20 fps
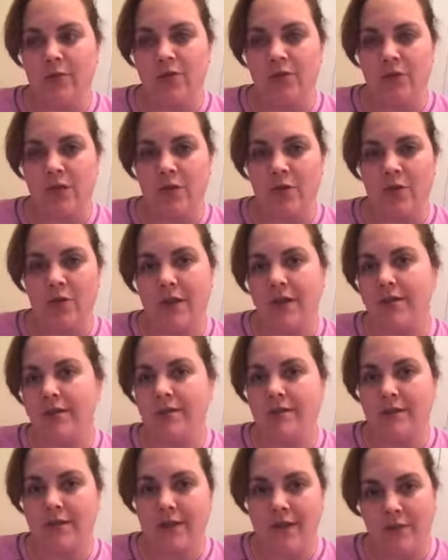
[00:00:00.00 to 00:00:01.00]
so that's
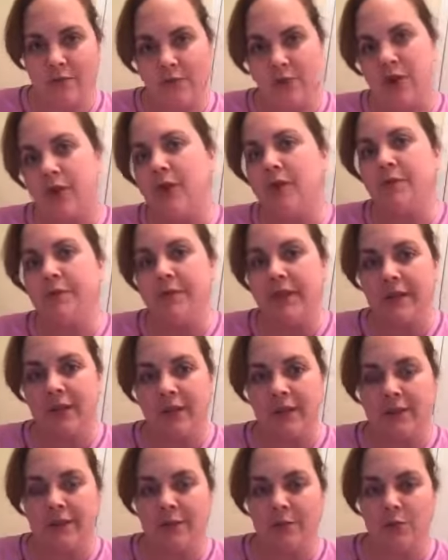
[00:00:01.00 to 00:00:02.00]
the downfall. And a
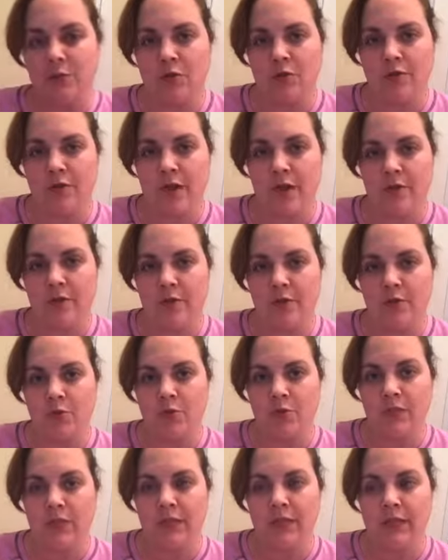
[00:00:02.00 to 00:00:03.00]
lot of times when you've got those
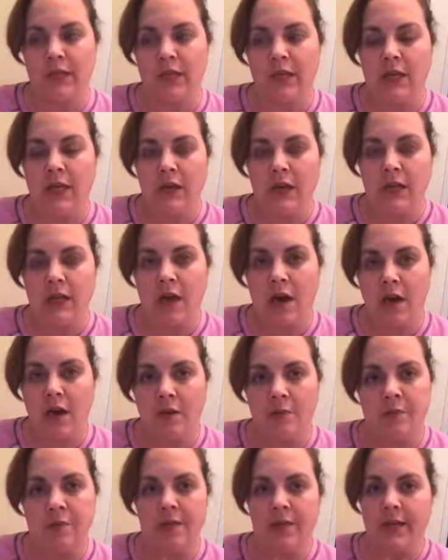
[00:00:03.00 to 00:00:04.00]
really
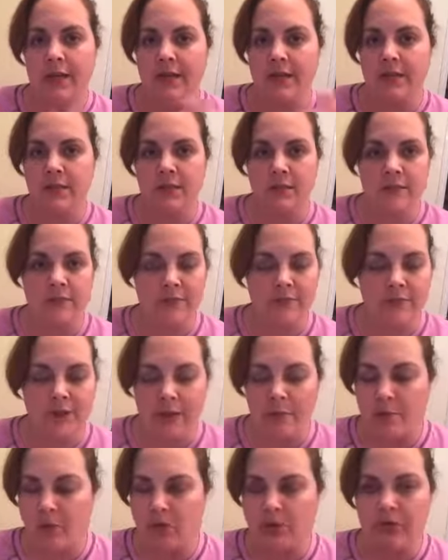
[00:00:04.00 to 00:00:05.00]
complex
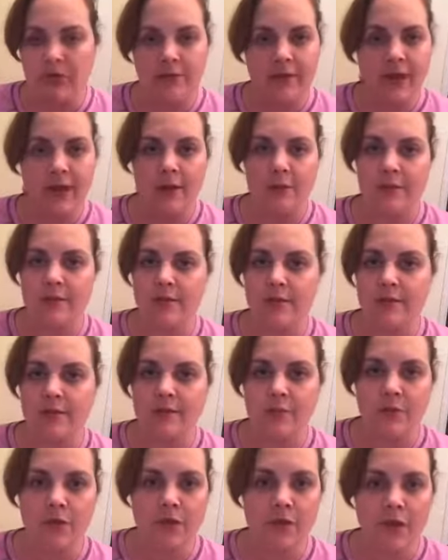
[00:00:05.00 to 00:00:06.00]

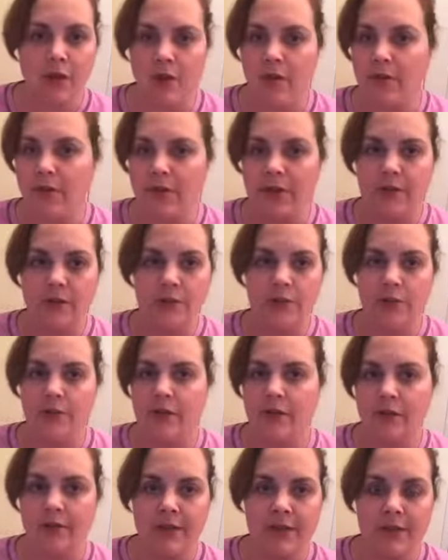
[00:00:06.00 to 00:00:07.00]
multivitamins with all the other
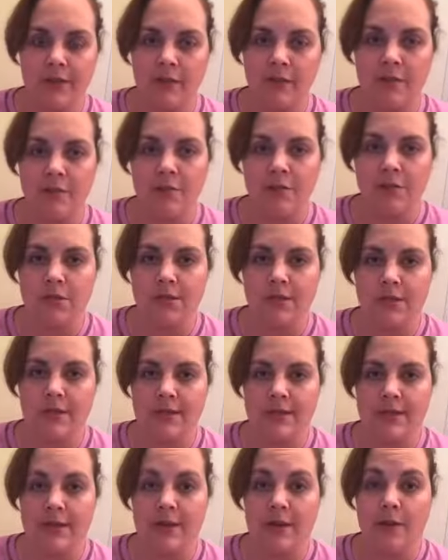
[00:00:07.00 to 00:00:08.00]
stuff in them to
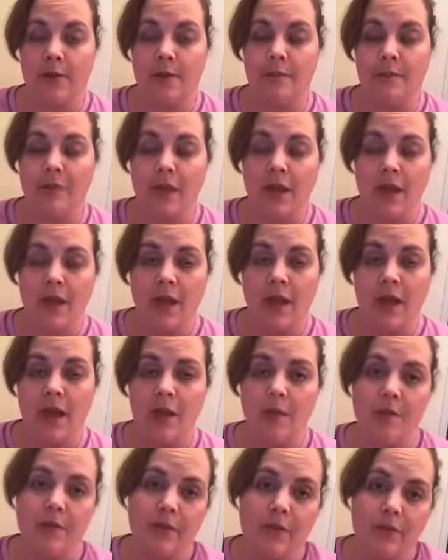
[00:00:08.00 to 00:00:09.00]
sustain them,
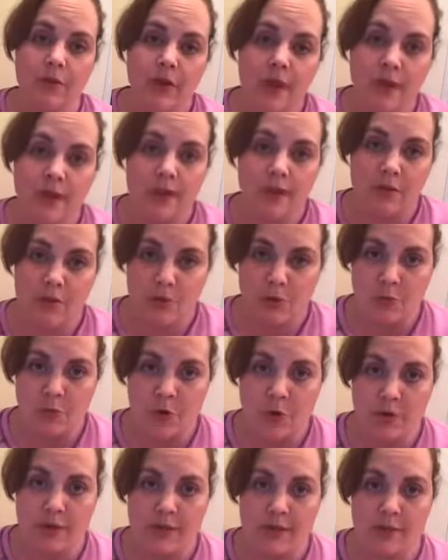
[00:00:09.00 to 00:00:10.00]
you can't get those
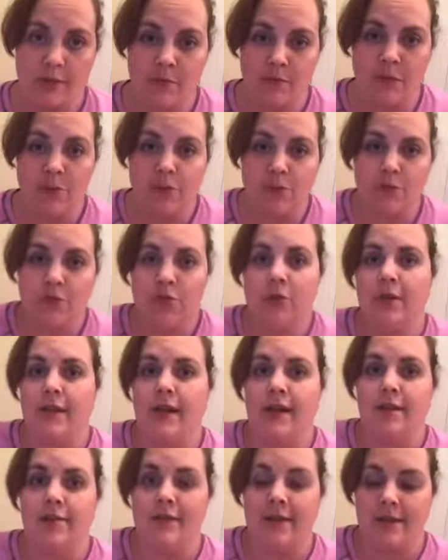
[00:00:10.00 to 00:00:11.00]
broken down because you've took
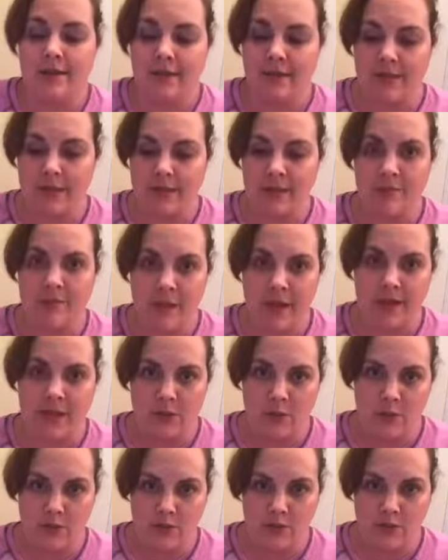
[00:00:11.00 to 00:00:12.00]
out that
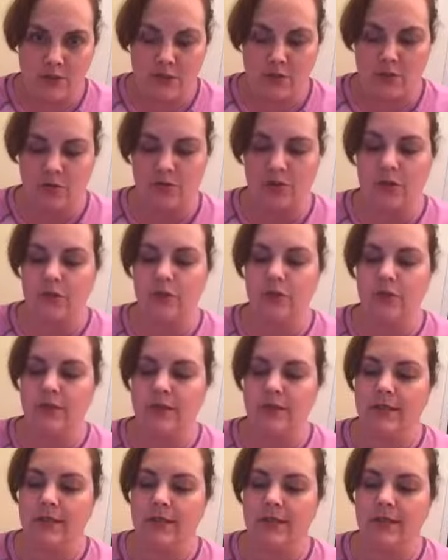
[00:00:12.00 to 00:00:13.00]
space when you do those surgeries
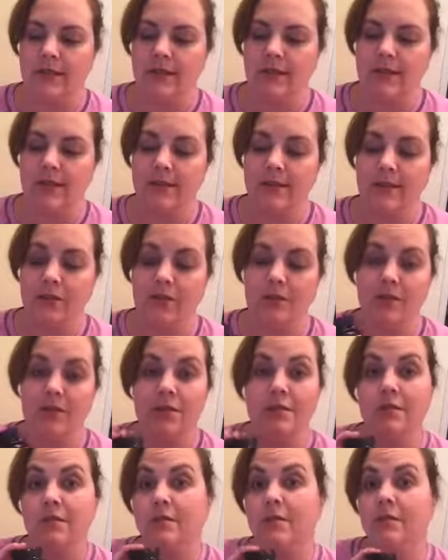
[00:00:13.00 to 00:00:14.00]
and things like that. So
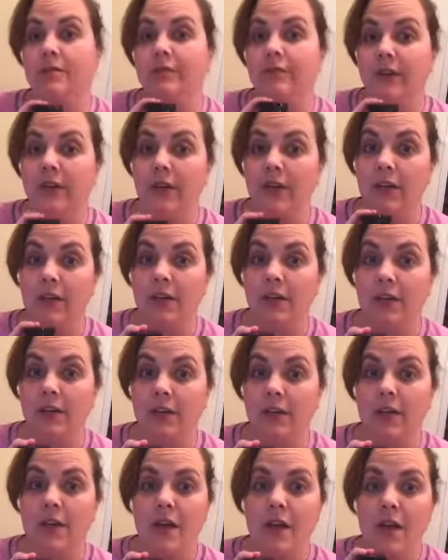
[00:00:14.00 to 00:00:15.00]
this is very
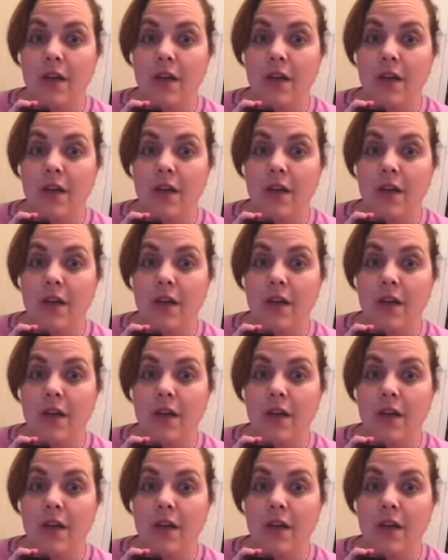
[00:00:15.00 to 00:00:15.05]
good